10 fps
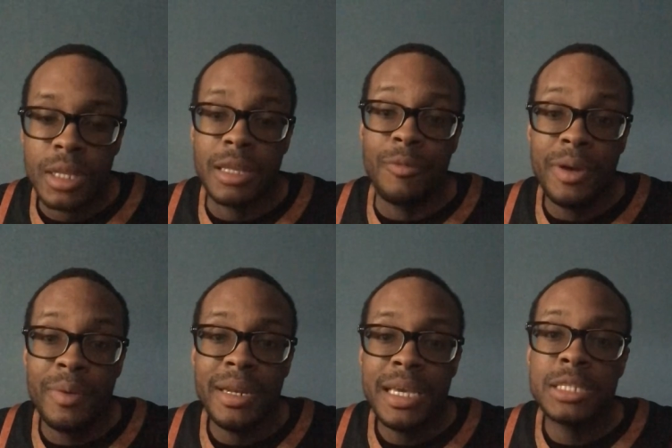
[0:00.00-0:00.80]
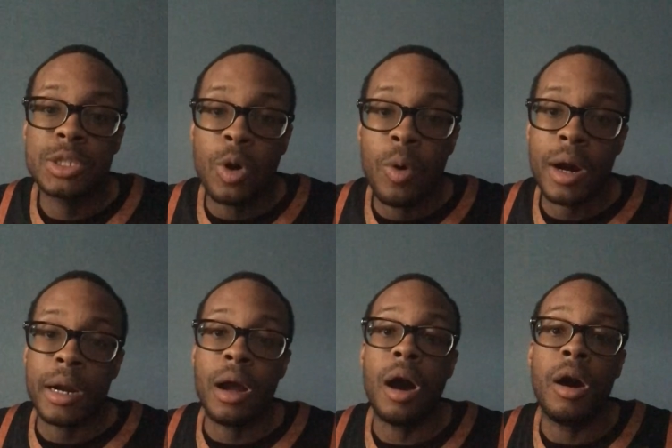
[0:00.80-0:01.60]
we need
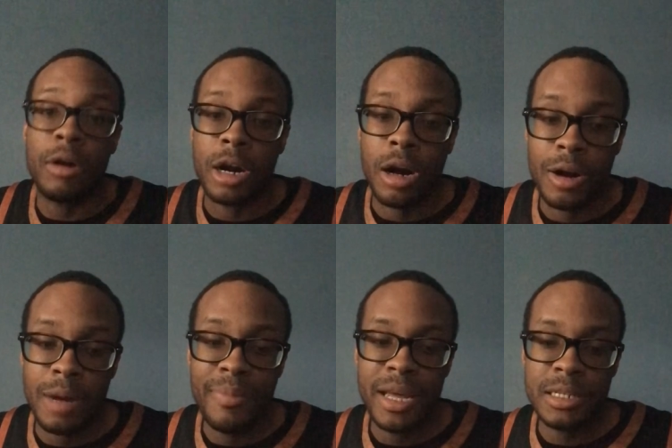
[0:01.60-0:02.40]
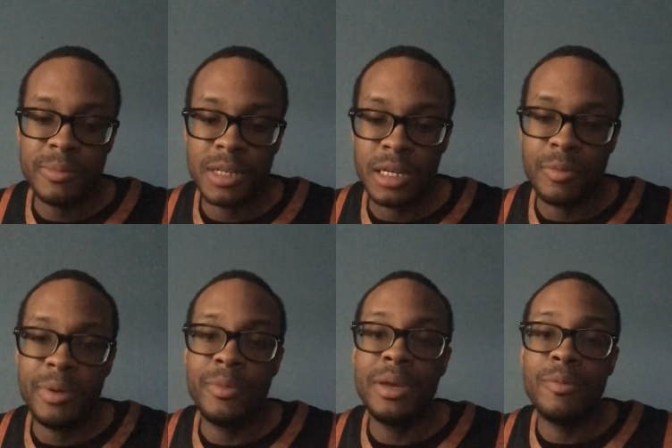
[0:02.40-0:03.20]
scoring on our bench, because
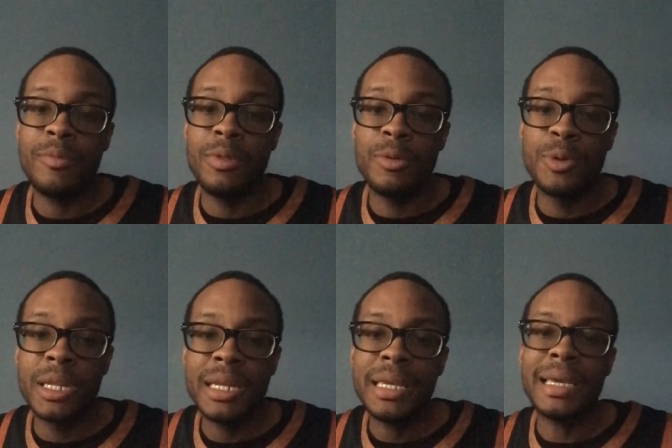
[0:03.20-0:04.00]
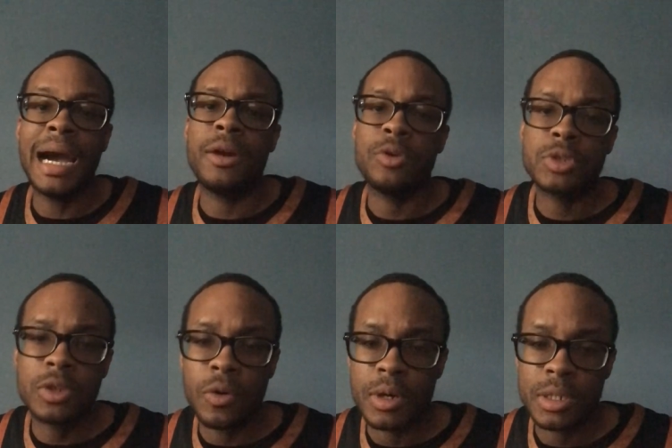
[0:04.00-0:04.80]
we literally got no
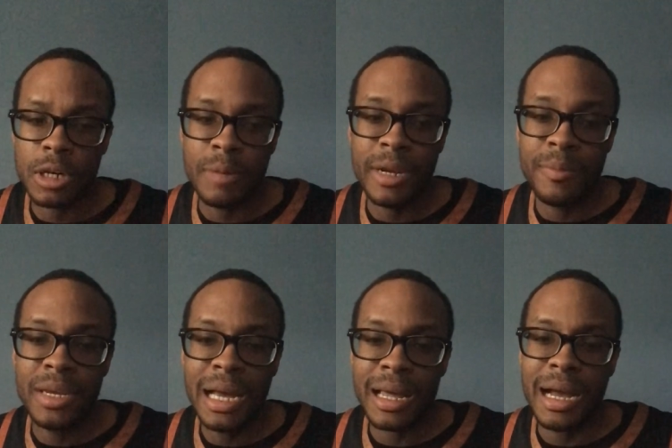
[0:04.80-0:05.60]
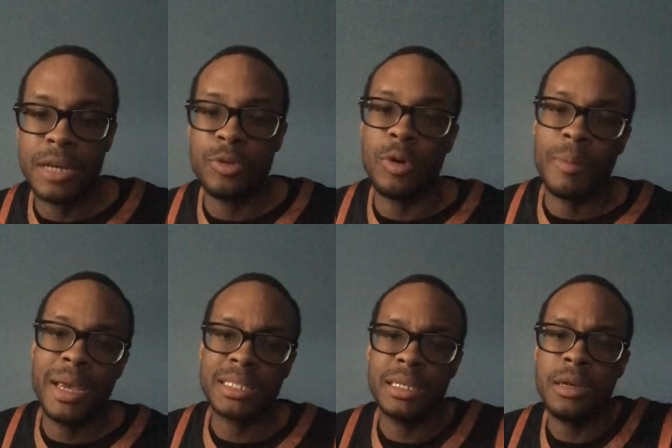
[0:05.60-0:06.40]
scores on our bench. We got guys who are
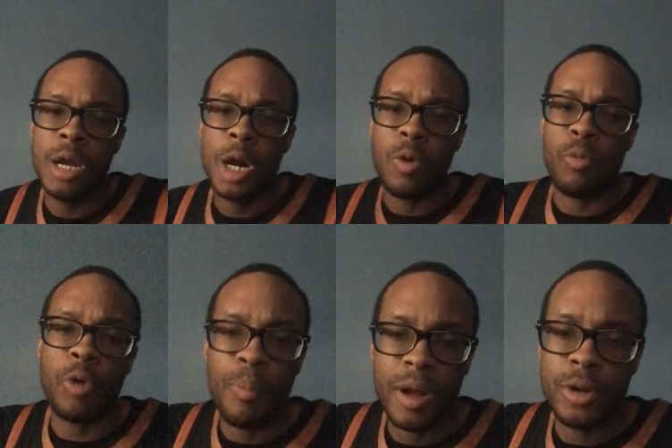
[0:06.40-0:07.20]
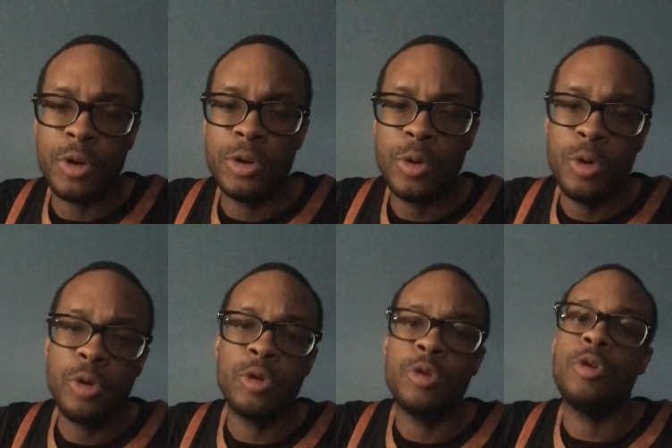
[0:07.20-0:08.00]
basically role player who
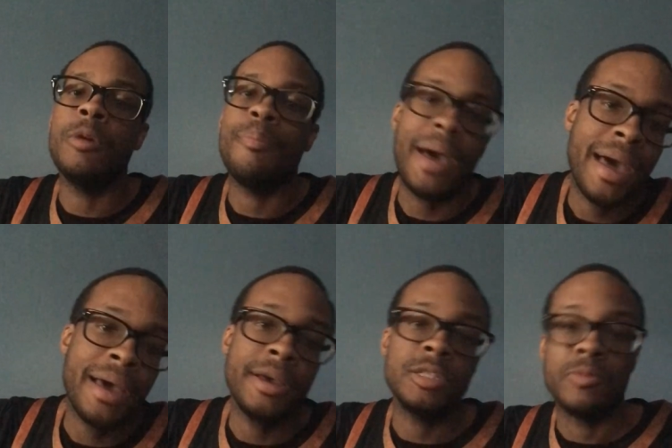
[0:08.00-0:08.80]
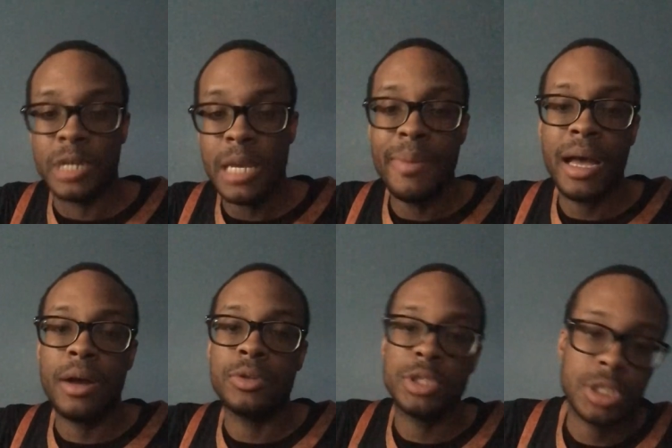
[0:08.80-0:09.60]
can pass,
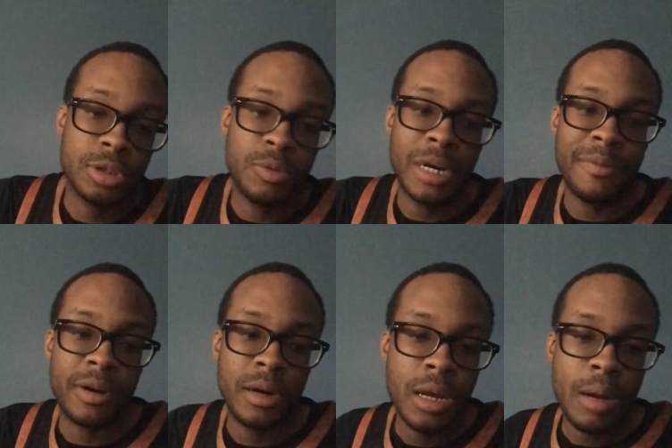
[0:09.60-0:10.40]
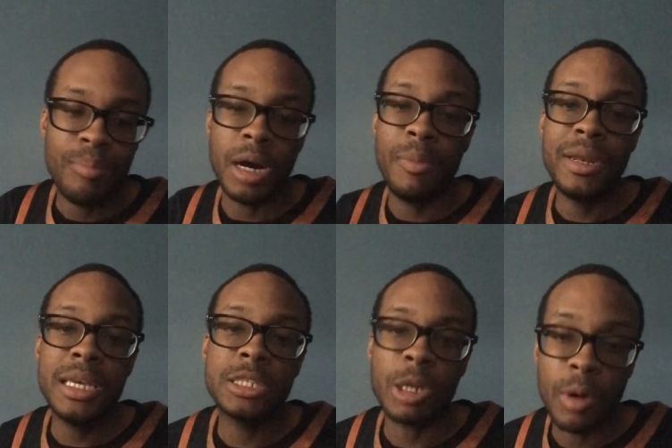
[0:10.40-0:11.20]
rebound, shoot, whatever. But we
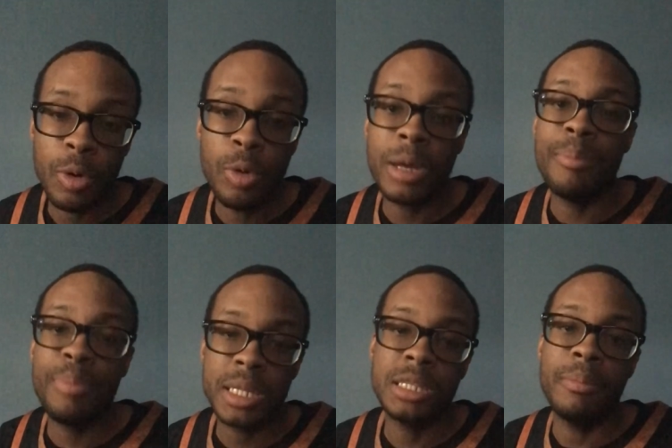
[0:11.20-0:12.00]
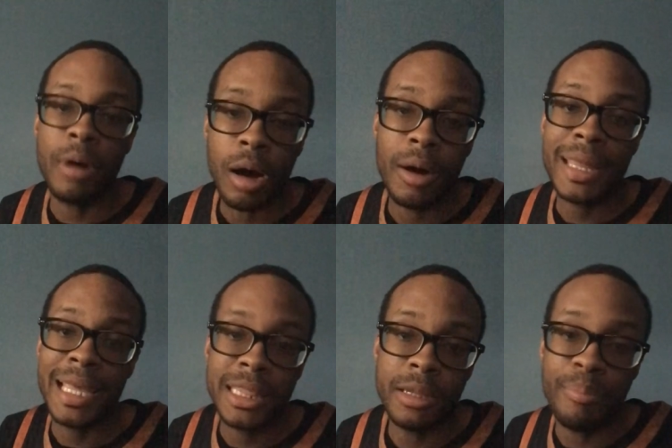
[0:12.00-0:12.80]
need someone who can put the ball
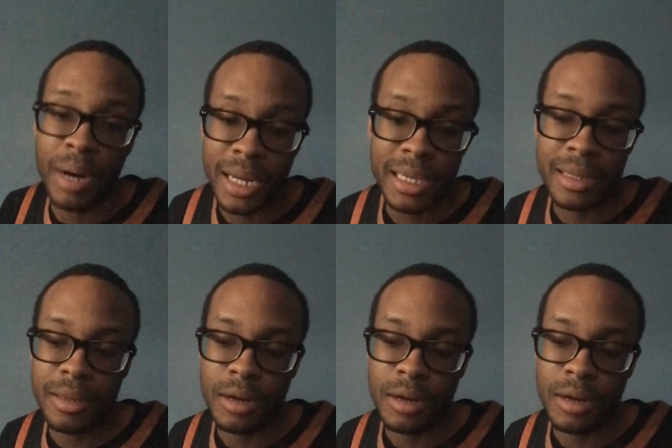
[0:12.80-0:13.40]
in the bucket